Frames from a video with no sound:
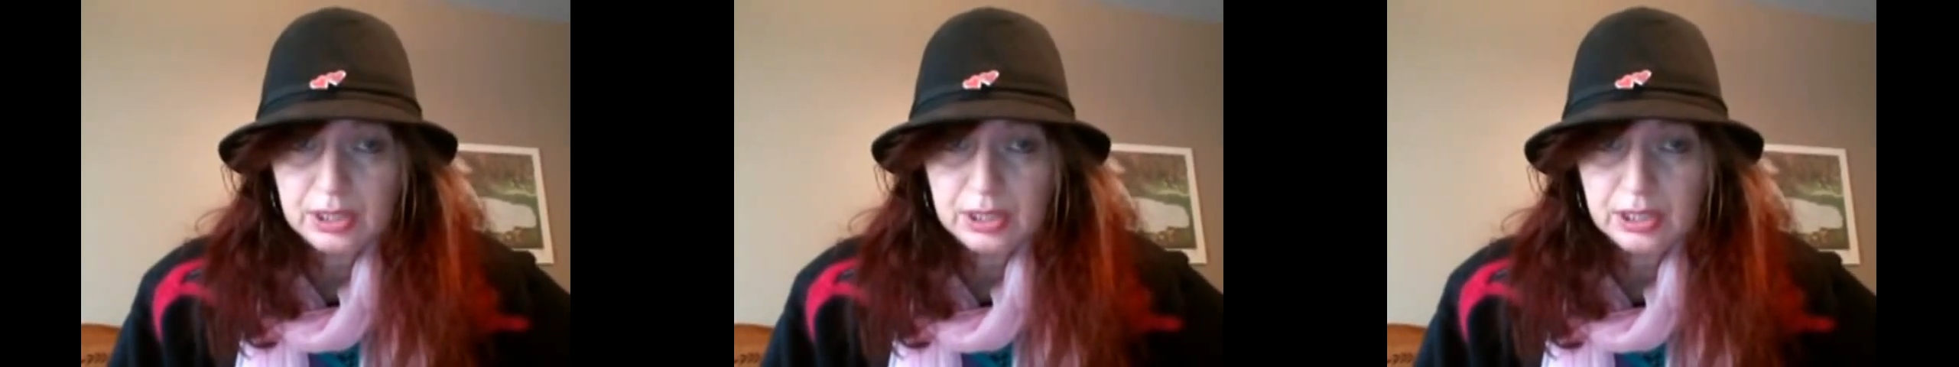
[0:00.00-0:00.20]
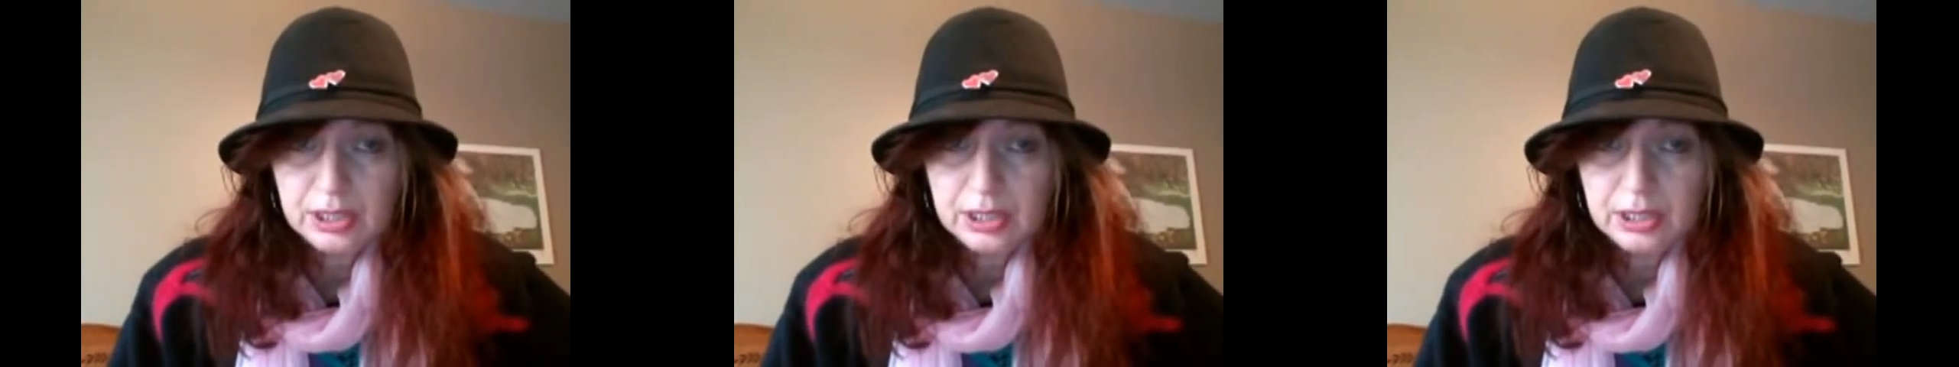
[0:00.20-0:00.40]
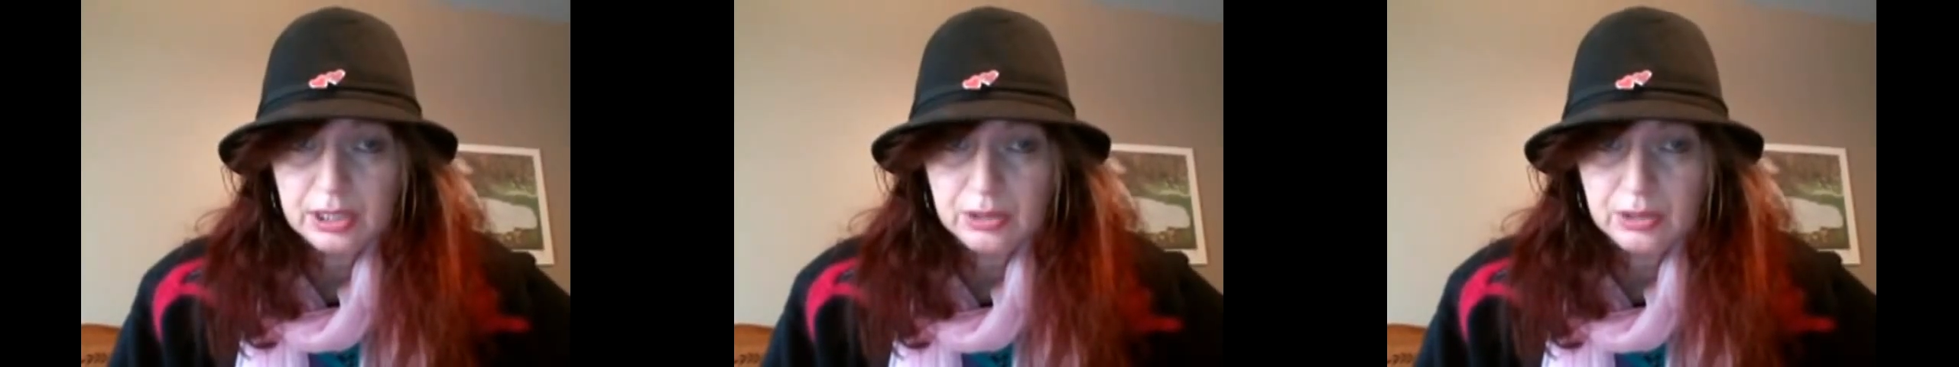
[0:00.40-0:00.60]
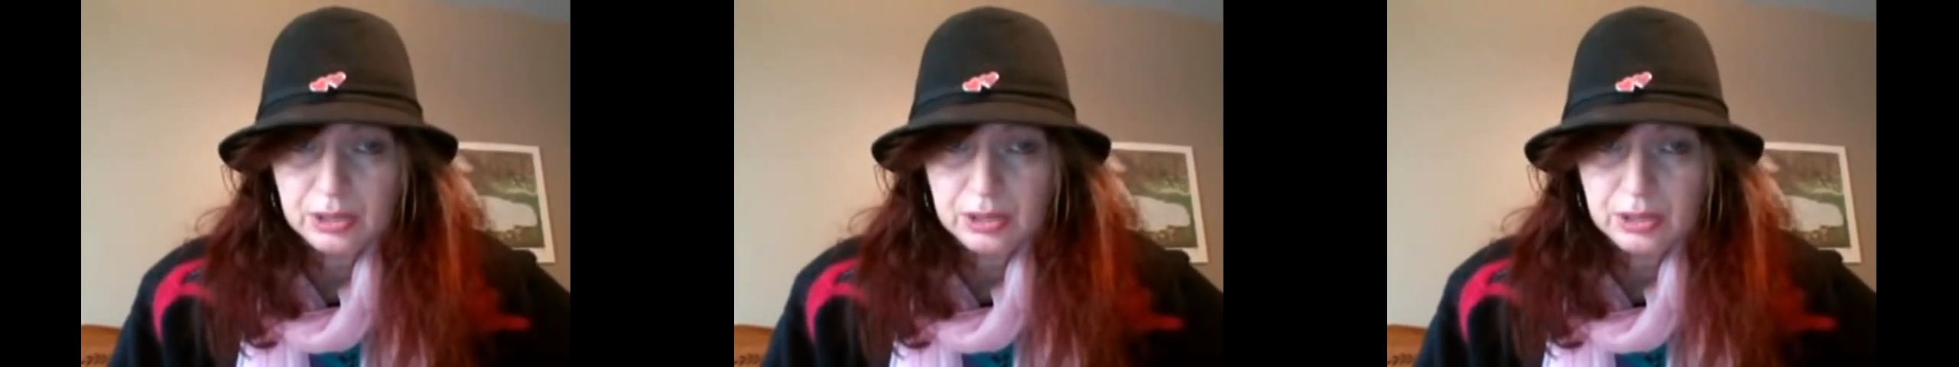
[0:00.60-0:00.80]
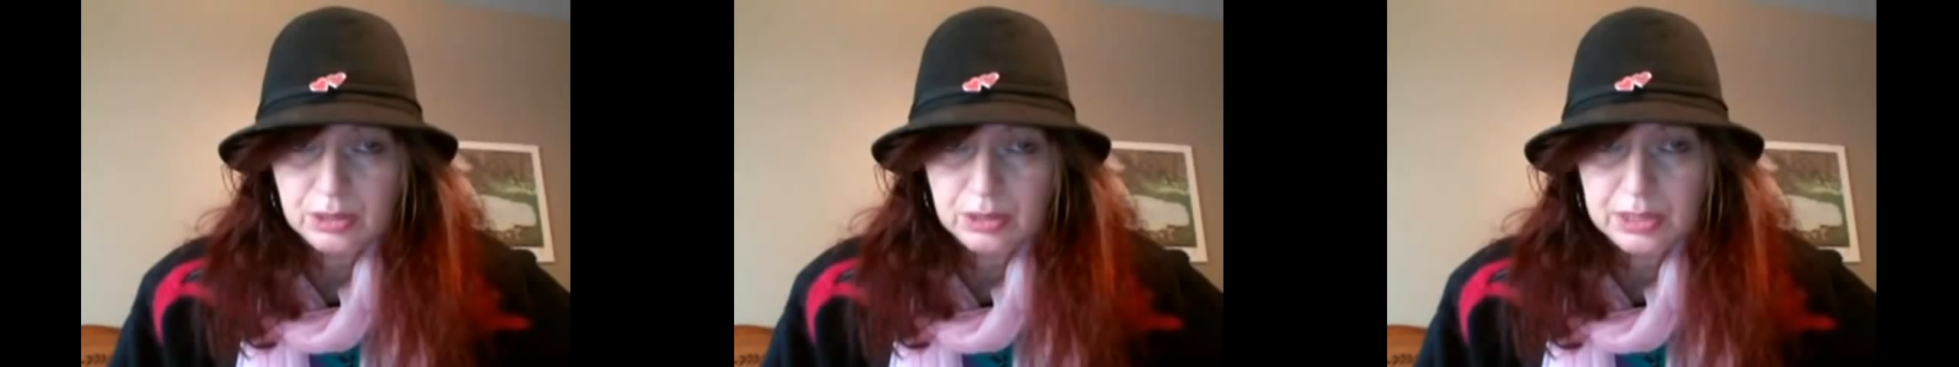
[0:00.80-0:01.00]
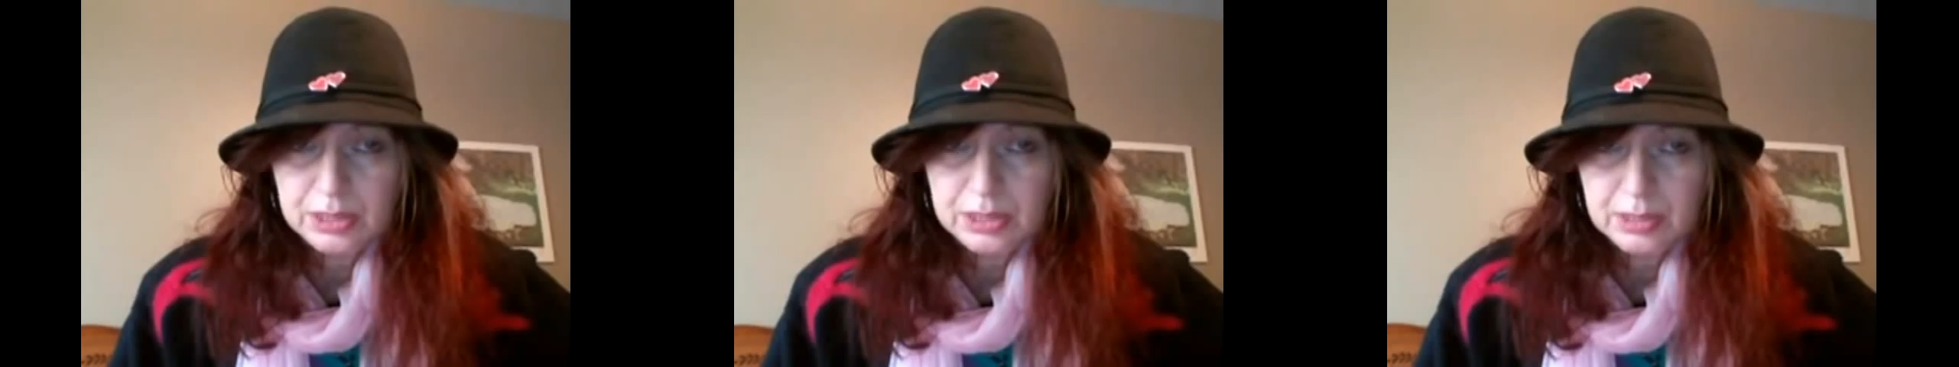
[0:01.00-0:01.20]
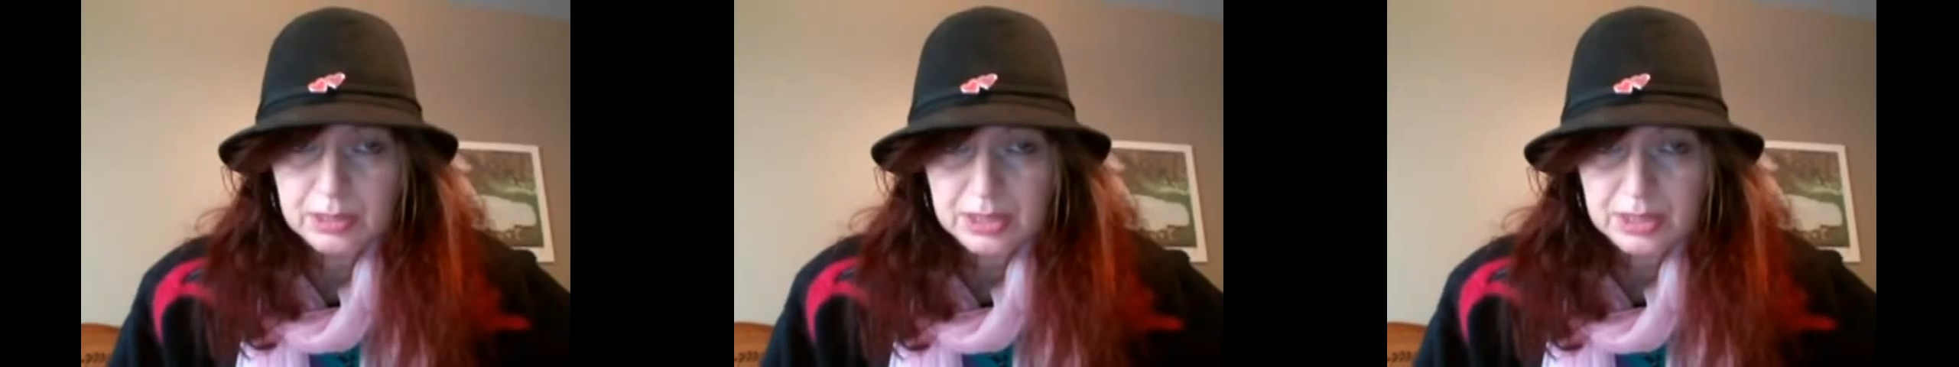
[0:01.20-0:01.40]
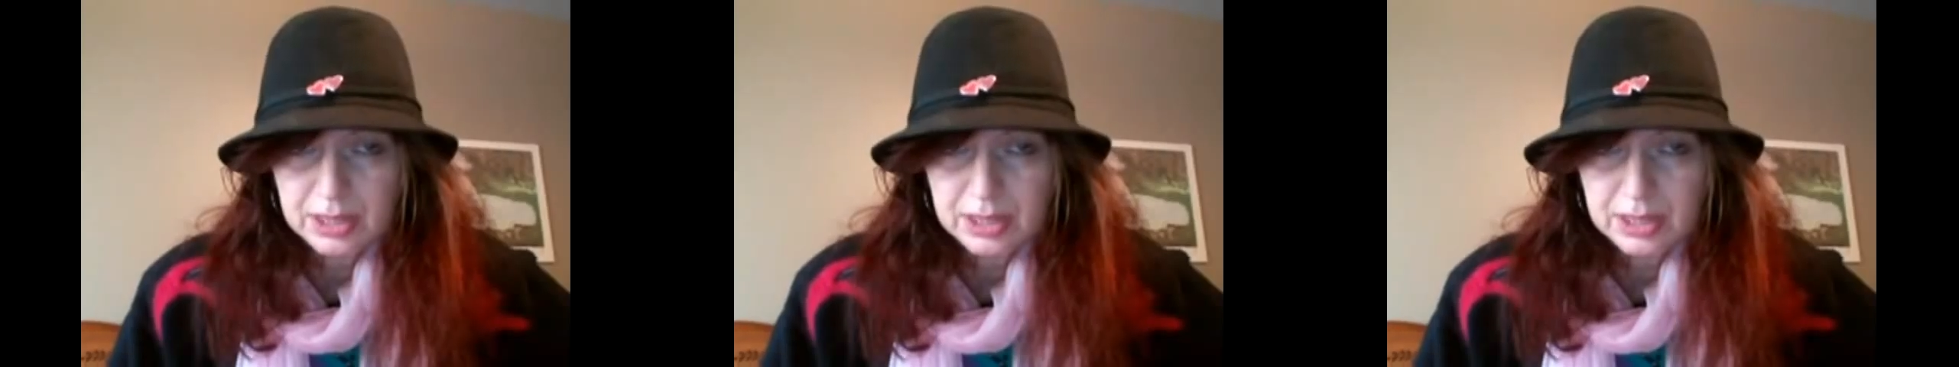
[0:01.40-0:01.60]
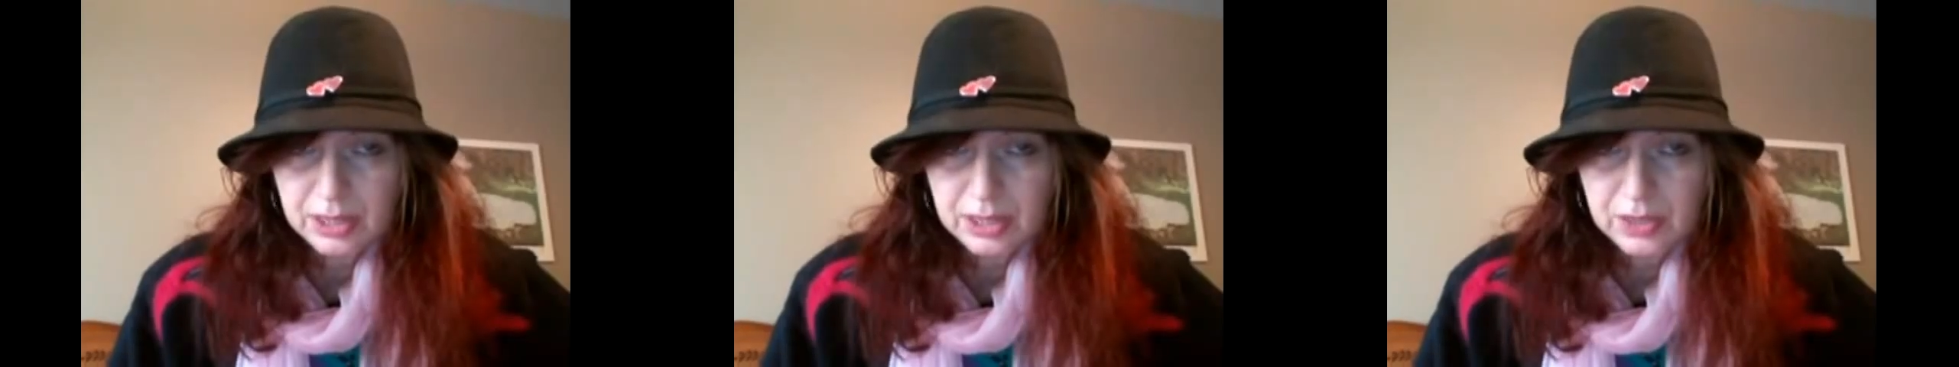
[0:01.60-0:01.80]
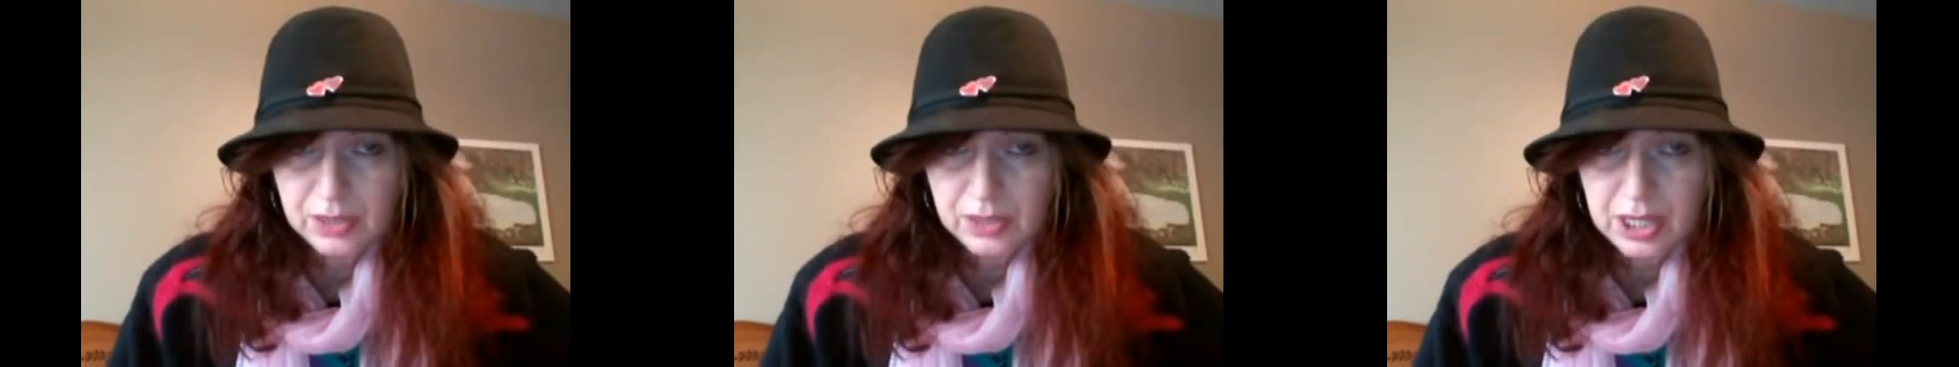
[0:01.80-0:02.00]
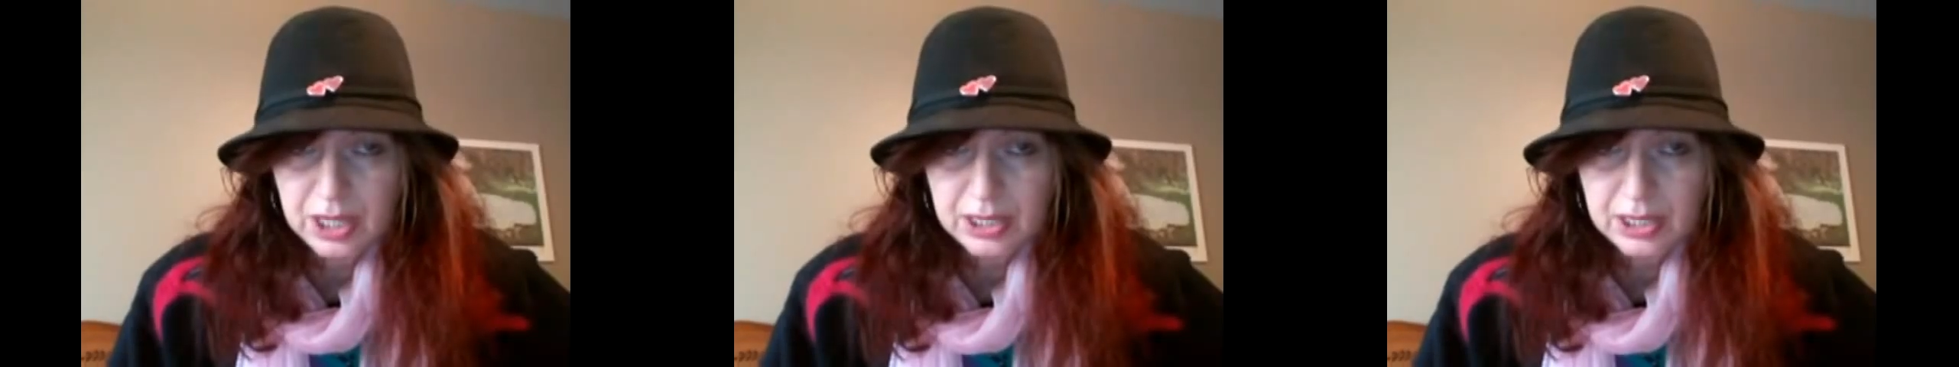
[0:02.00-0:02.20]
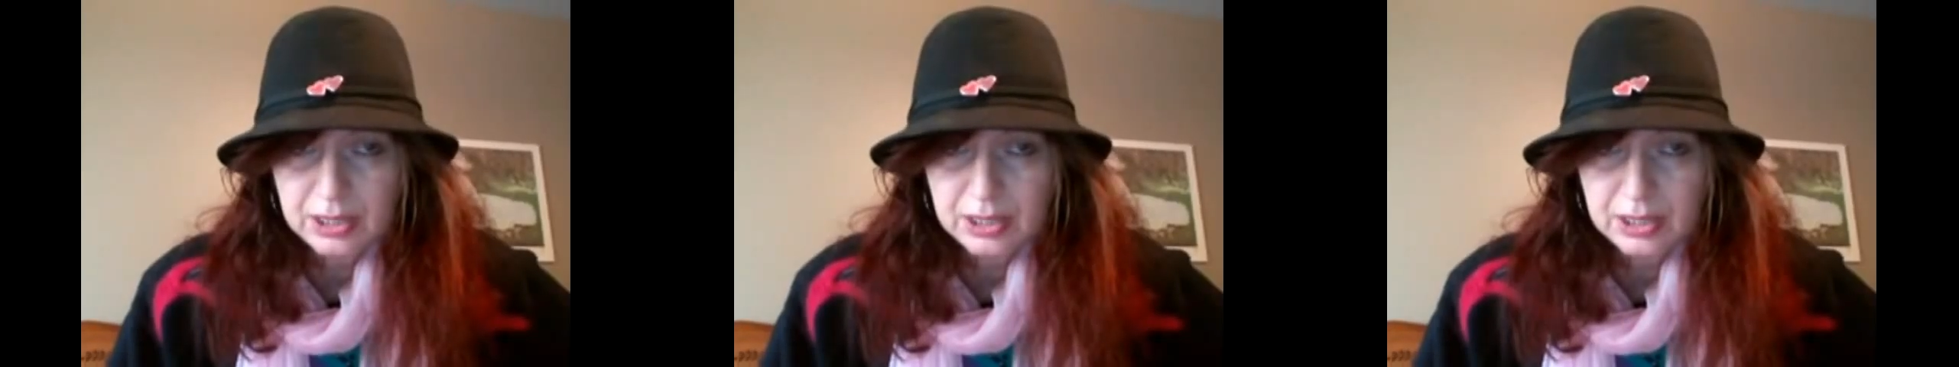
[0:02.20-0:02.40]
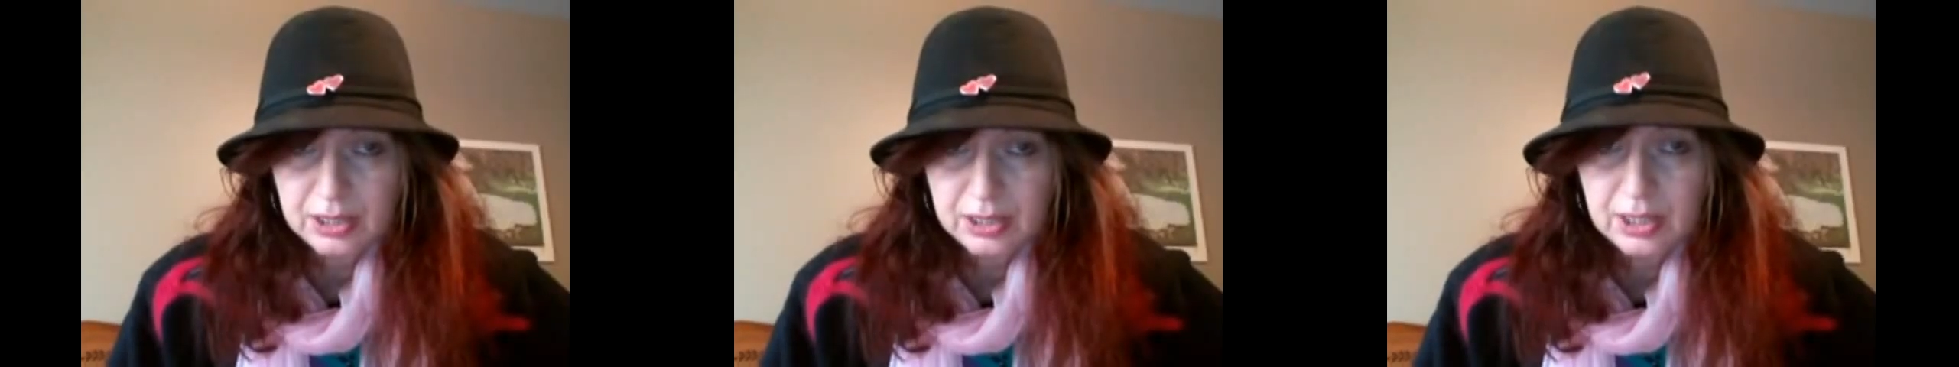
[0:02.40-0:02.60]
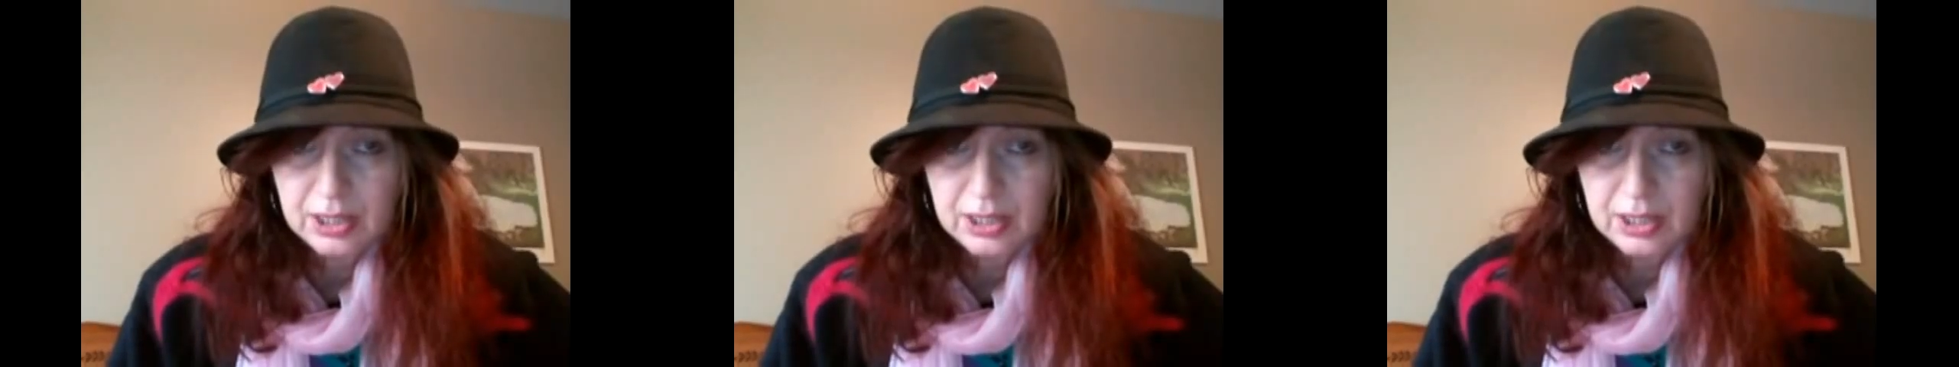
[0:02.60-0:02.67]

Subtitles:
in order to become successful at it,